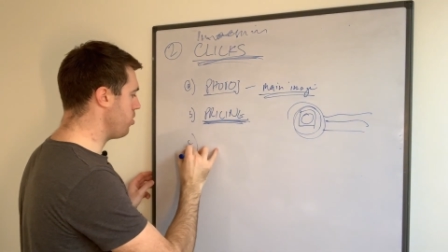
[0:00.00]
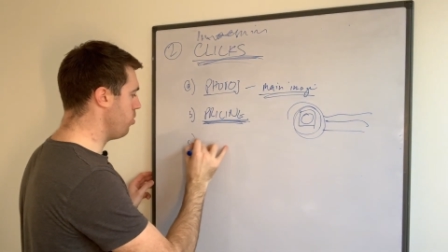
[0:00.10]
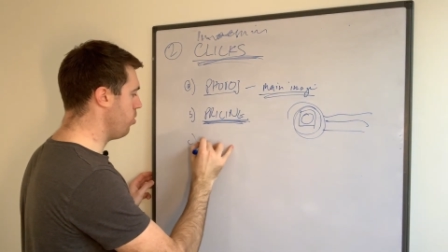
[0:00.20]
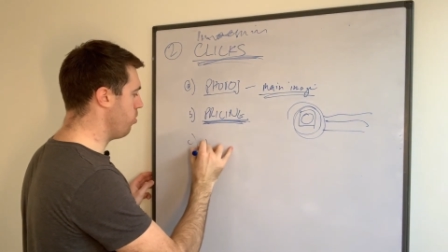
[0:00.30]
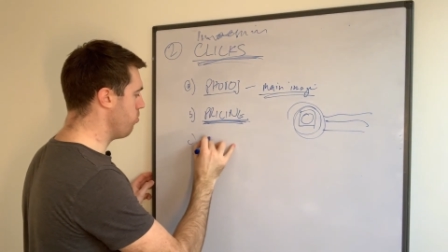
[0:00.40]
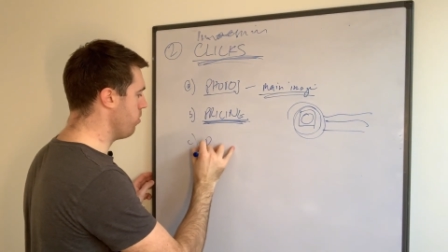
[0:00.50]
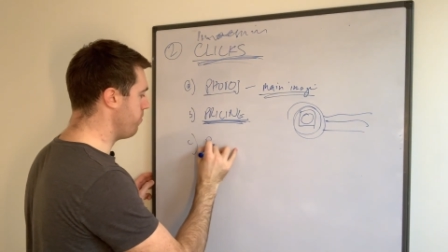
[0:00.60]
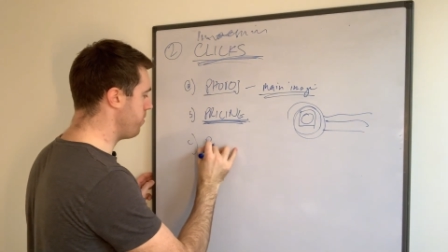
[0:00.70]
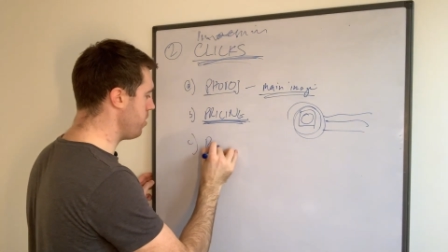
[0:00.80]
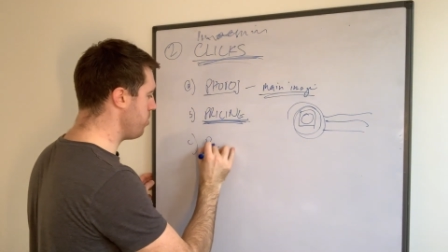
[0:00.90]
your
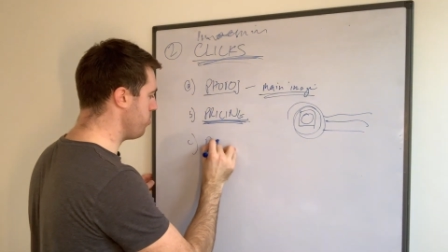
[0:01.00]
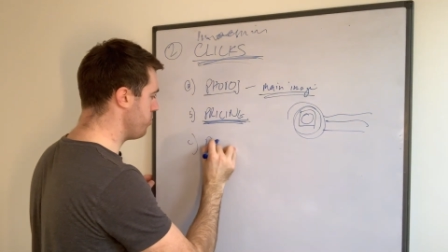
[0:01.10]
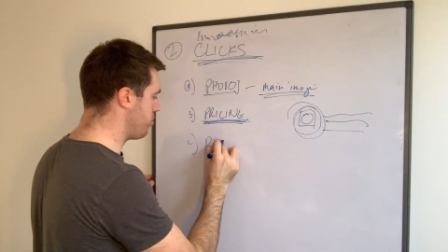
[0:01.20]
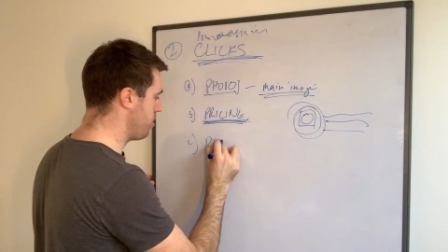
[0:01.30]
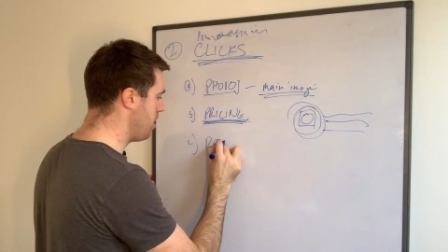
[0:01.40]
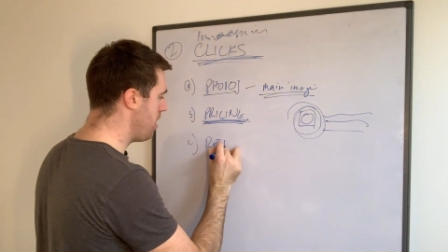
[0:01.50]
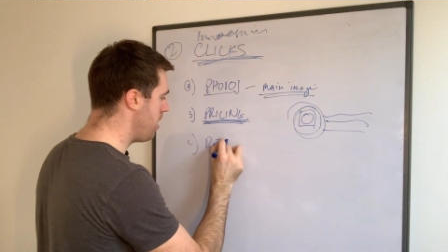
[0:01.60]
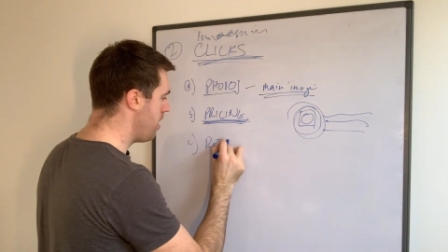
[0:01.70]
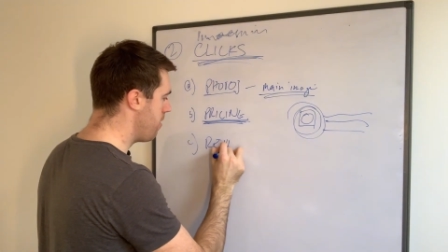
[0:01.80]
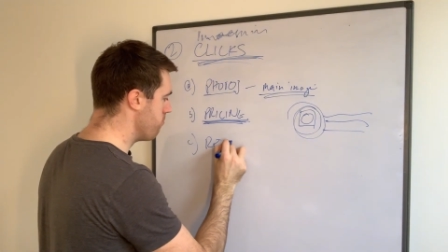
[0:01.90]
reviews.
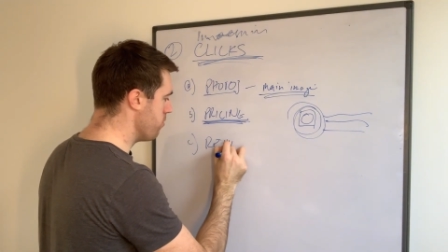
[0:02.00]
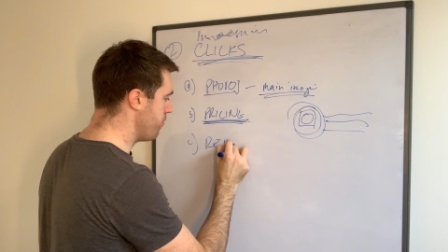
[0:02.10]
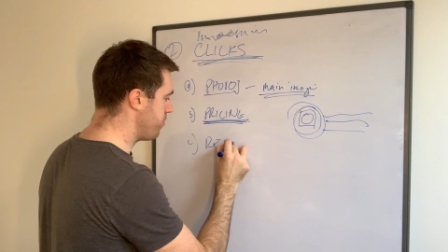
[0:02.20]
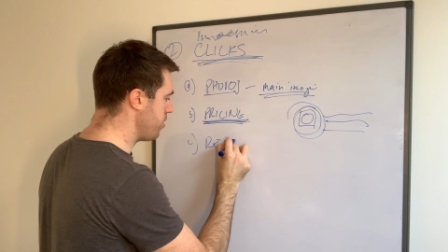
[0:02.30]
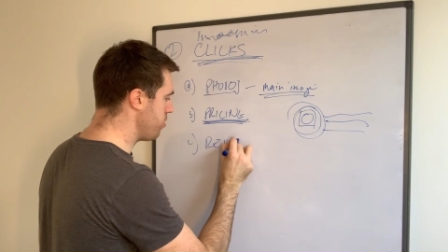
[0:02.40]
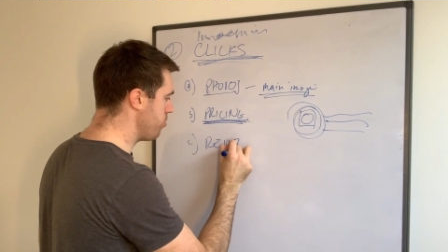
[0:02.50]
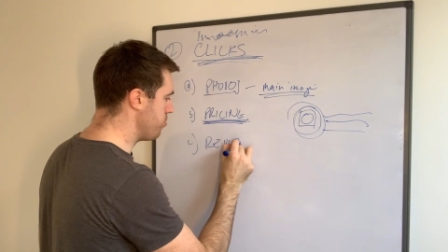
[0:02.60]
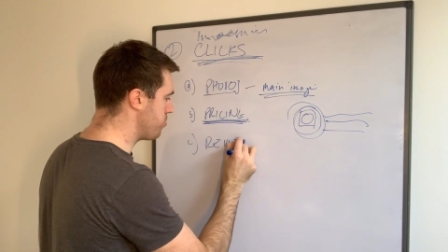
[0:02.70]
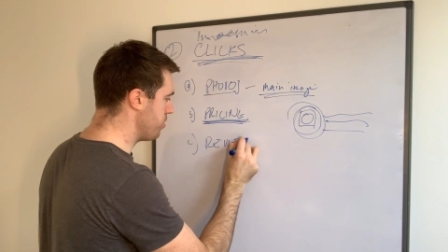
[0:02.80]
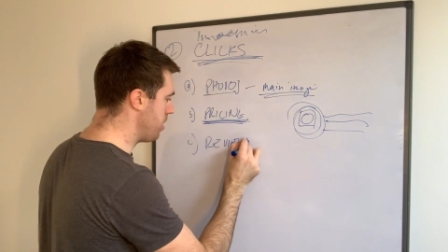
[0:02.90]

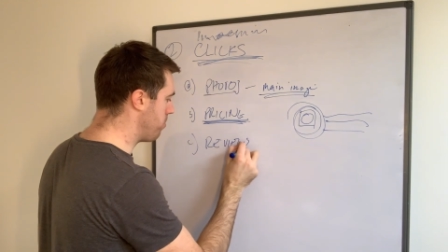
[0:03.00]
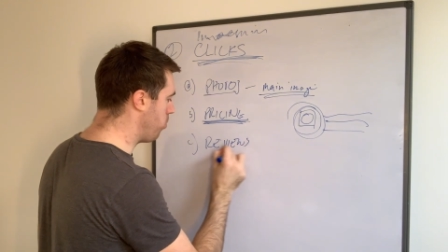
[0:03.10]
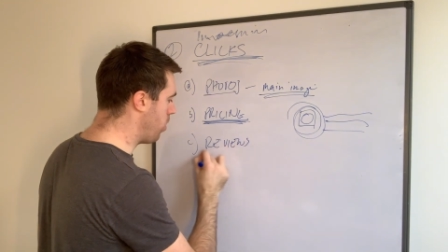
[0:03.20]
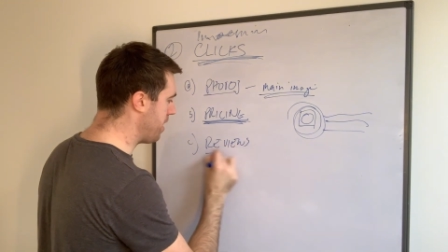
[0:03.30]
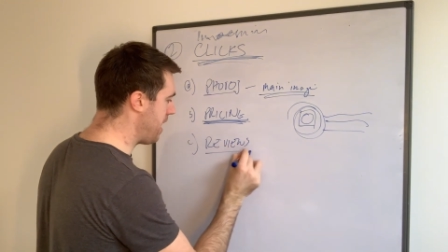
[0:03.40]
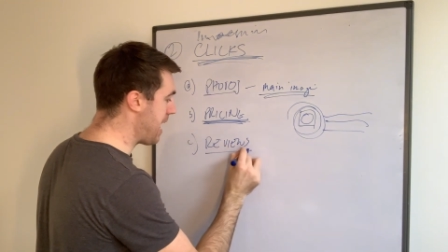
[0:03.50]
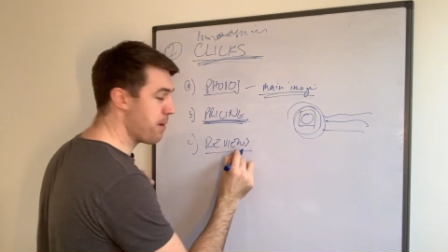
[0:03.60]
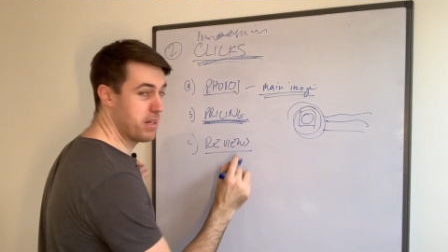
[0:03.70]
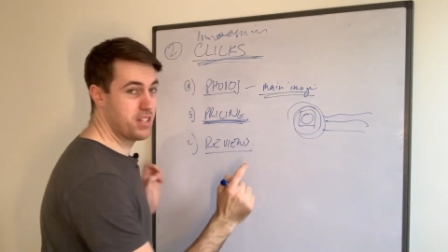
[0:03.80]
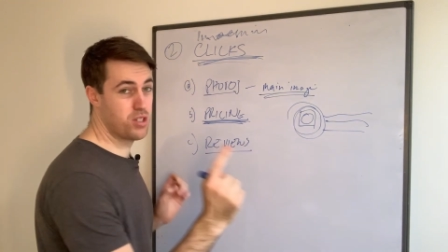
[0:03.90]
Reviews. Number one, how
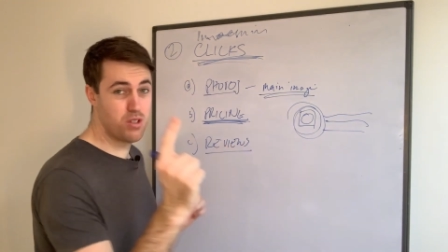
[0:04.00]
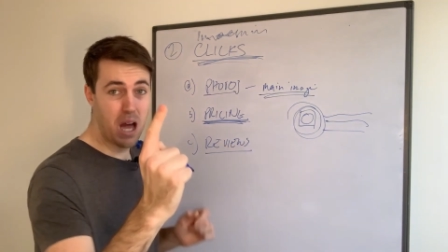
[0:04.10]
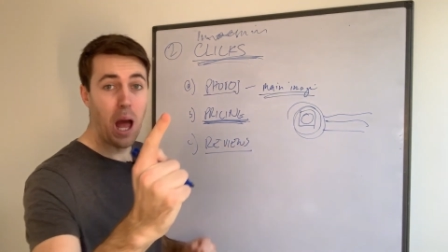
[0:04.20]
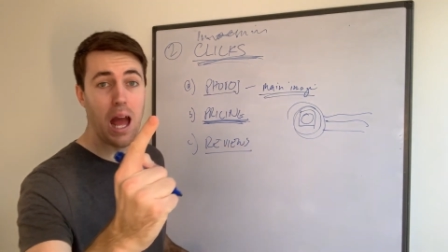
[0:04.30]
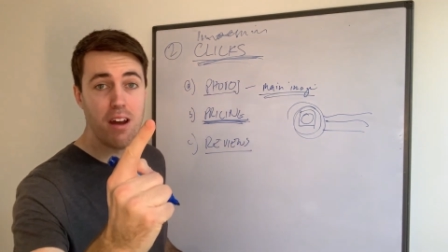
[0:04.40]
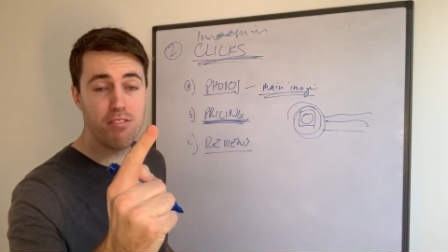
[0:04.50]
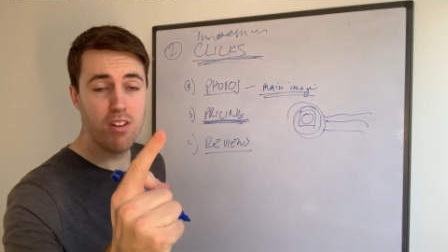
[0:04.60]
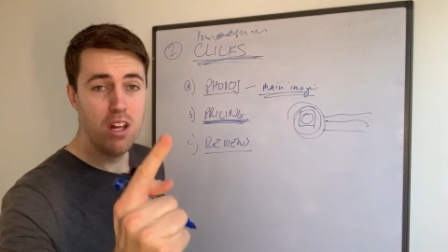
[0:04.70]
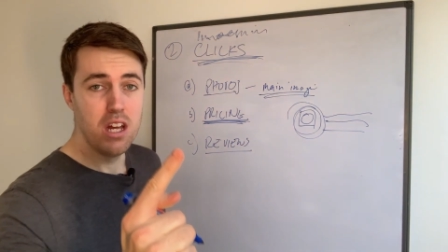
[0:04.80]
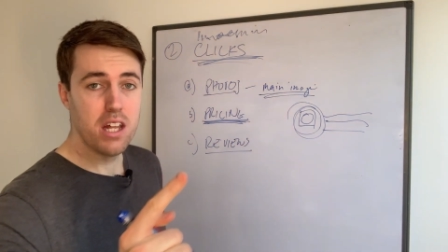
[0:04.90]
many do you have?